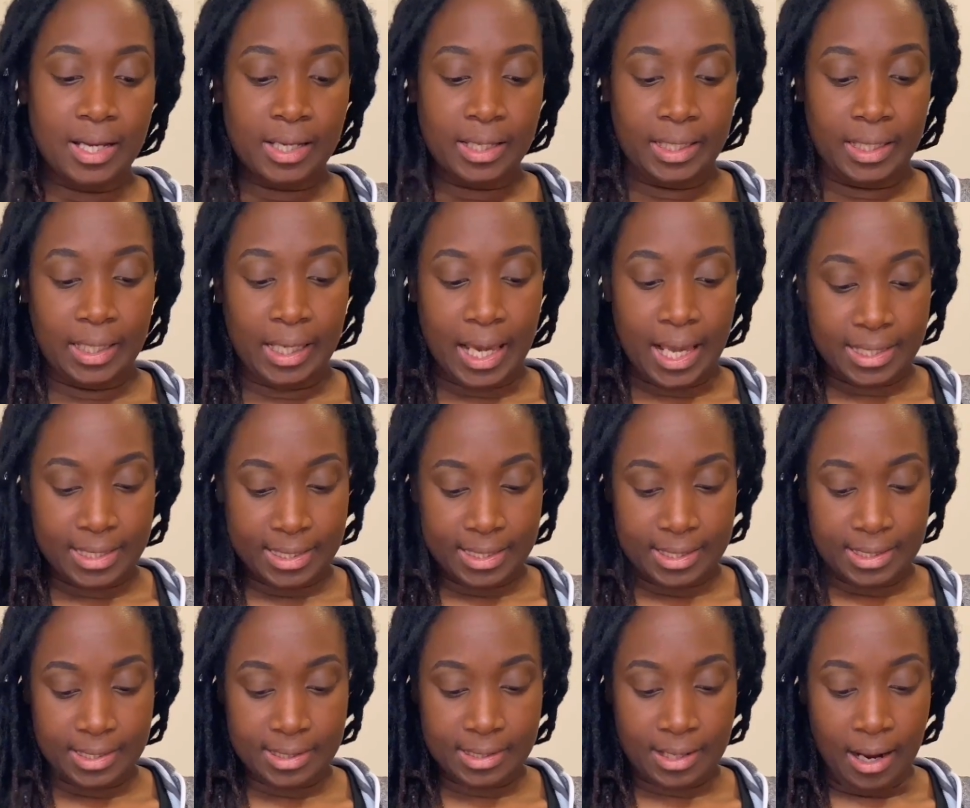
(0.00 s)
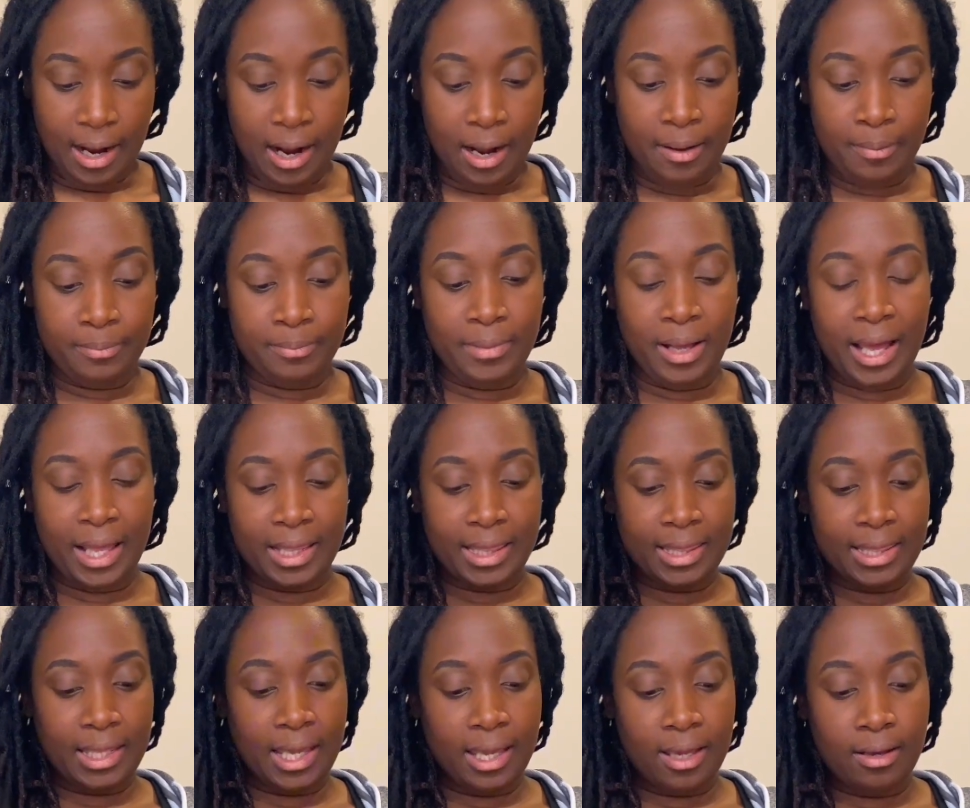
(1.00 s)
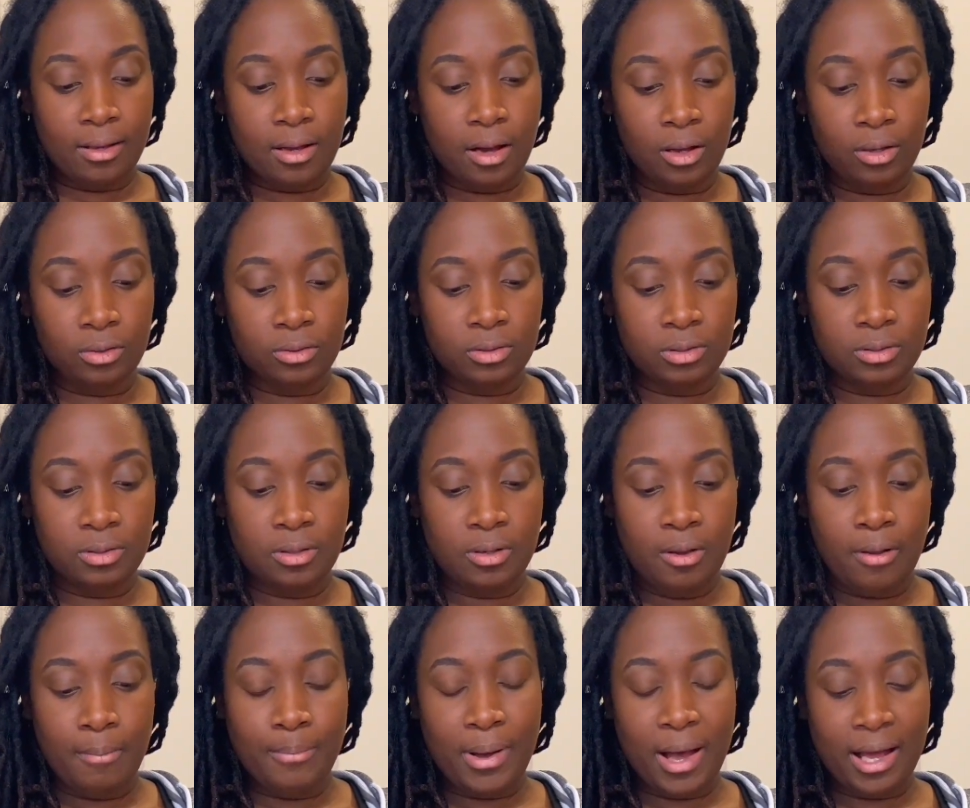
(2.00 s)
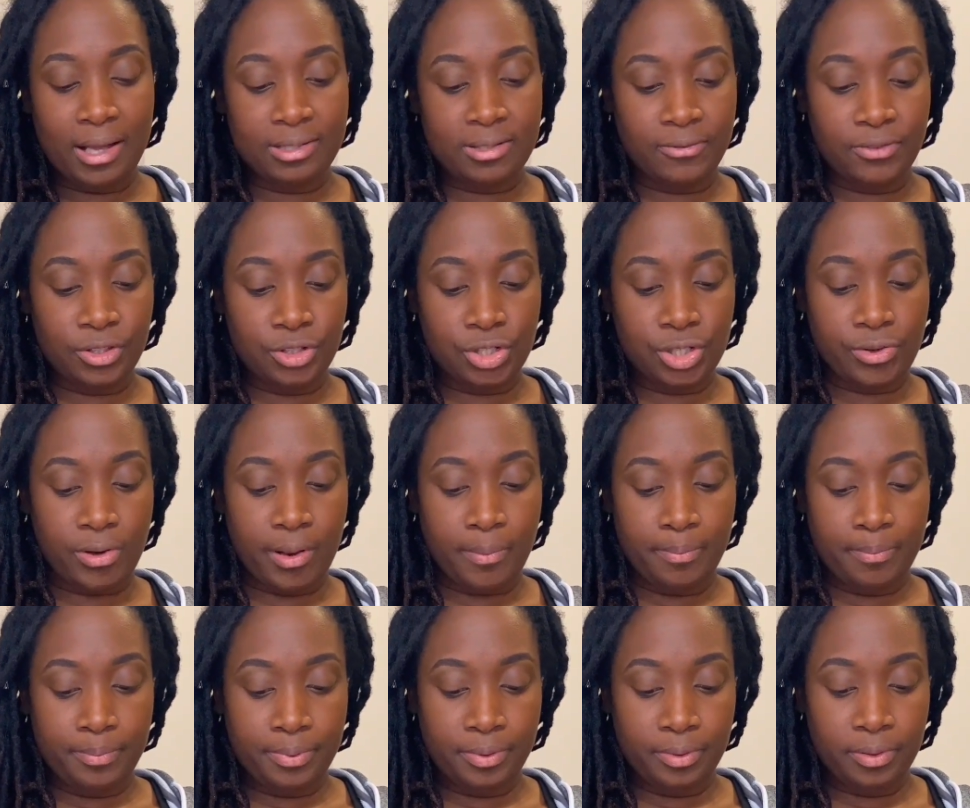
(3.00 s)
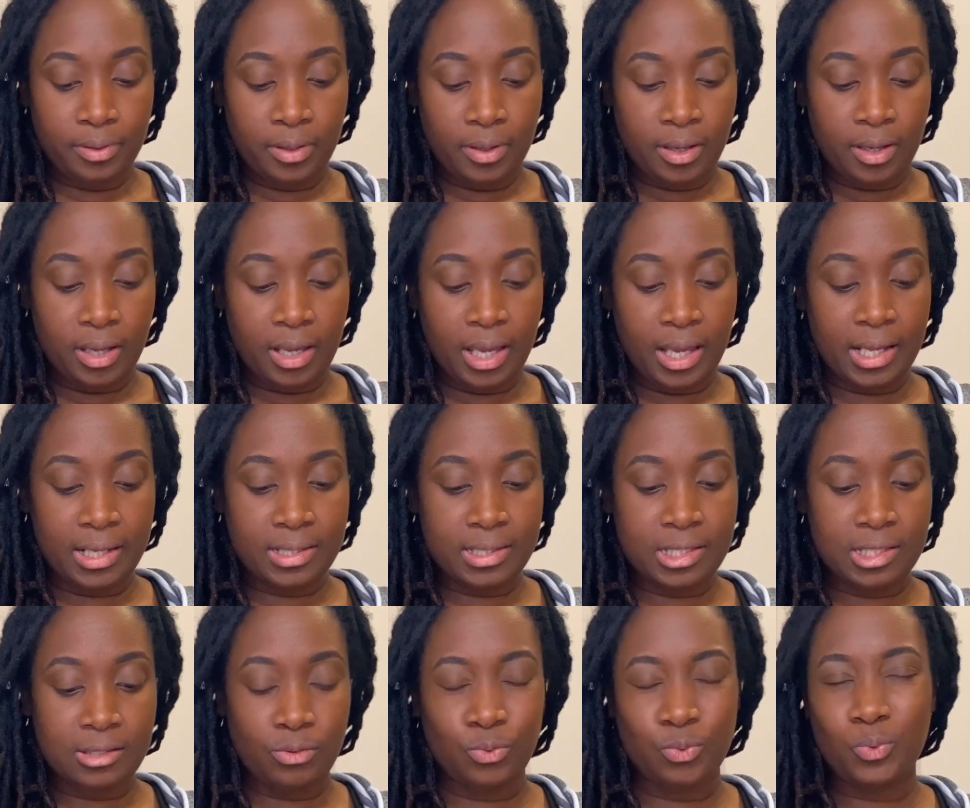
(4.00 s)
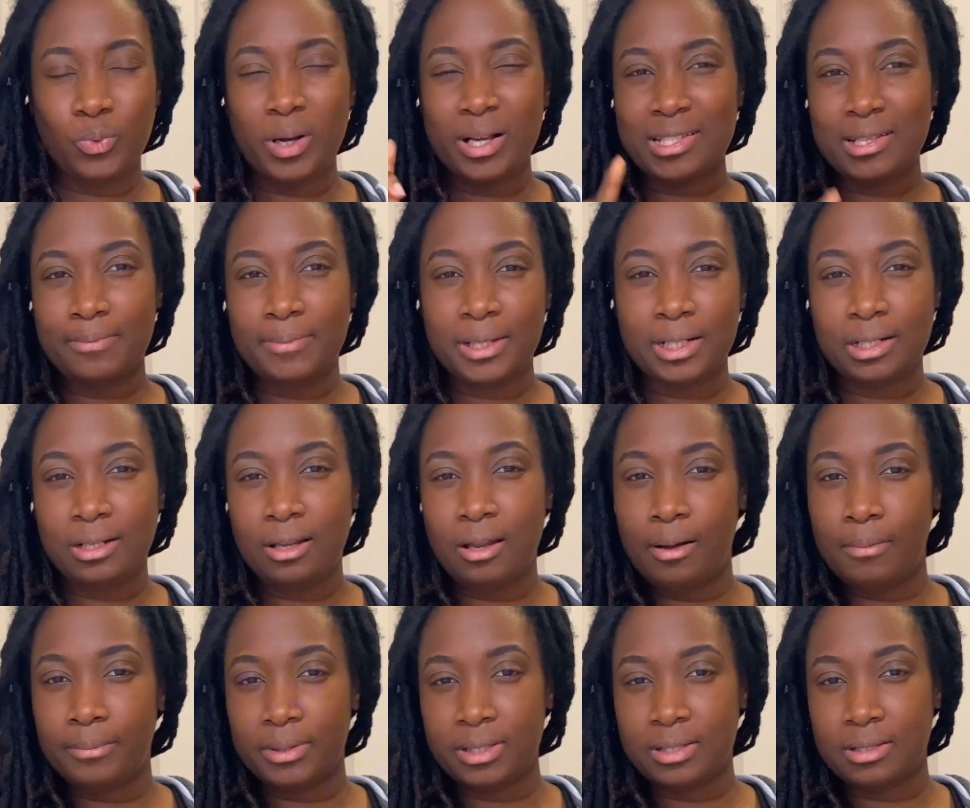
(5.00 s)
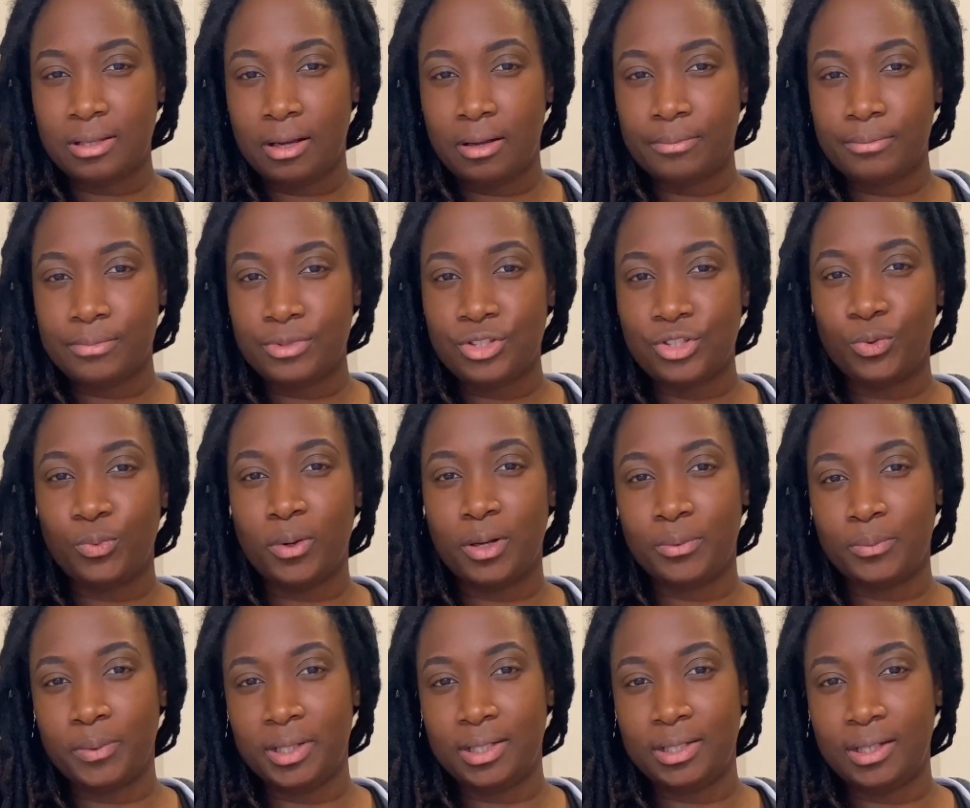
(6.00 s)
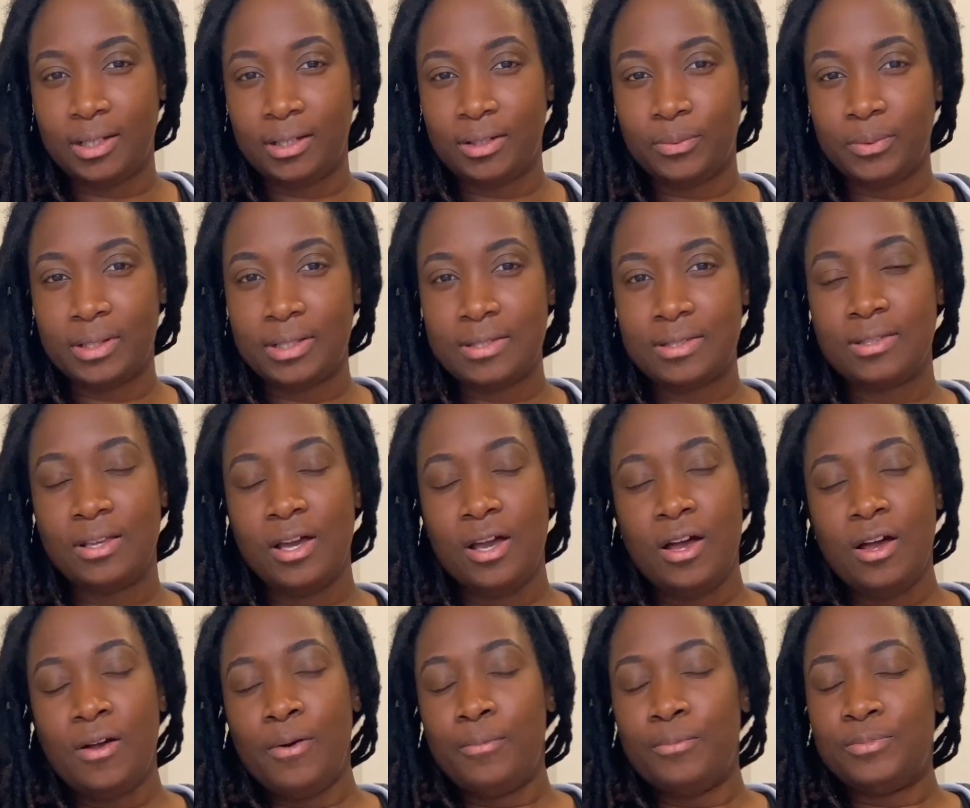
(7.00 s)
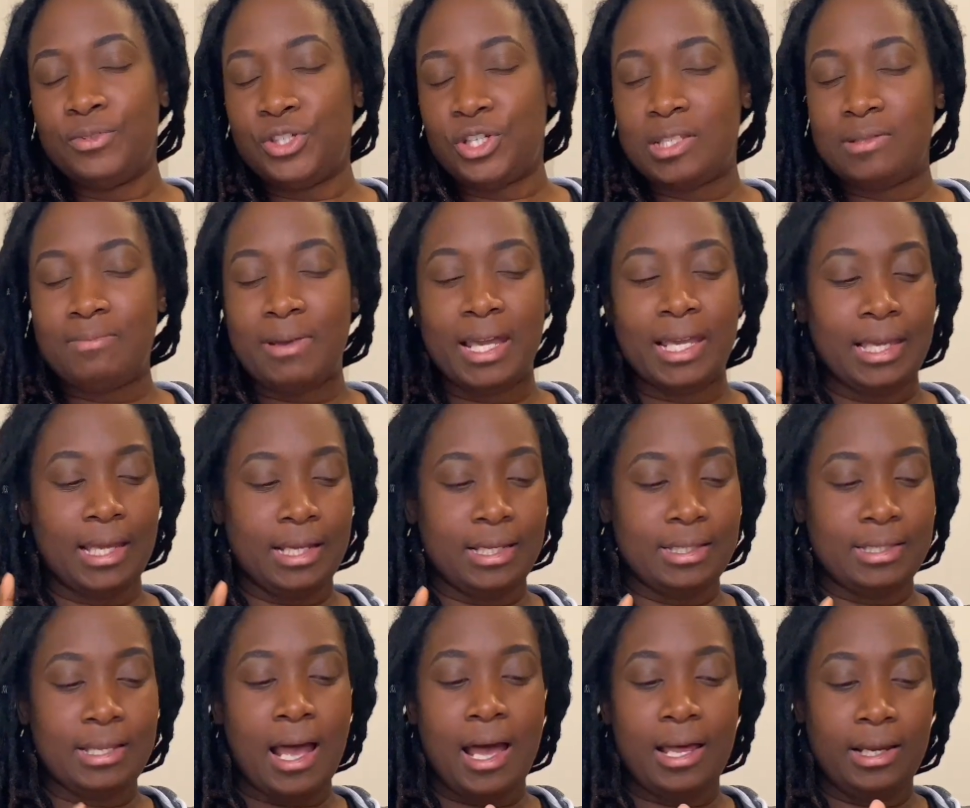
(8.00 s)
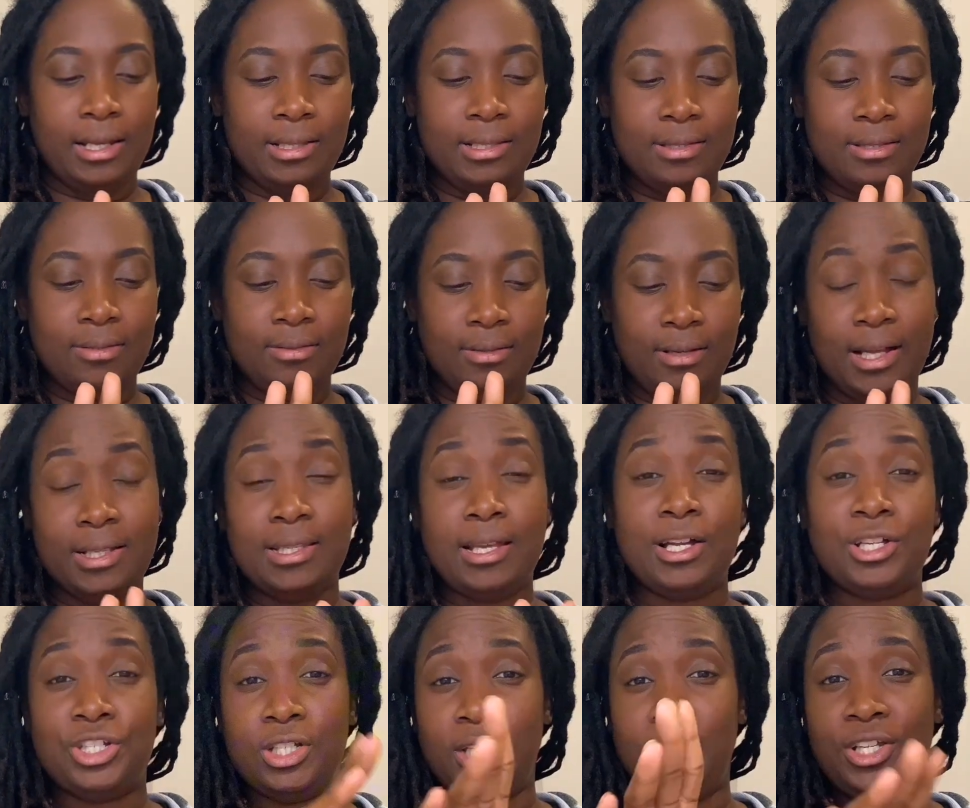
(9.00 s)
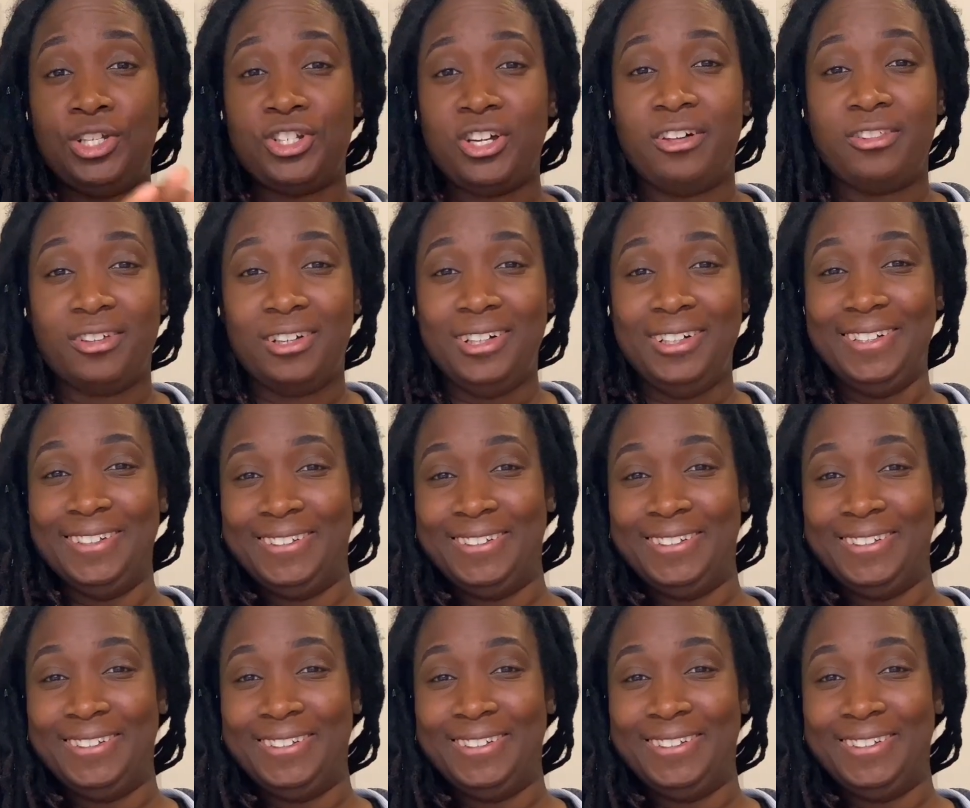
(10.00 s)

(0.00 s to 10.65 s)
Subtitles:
yes, I think on part of the trip it was a bit cumbersome, so what we did was just my kids had it attached to each other.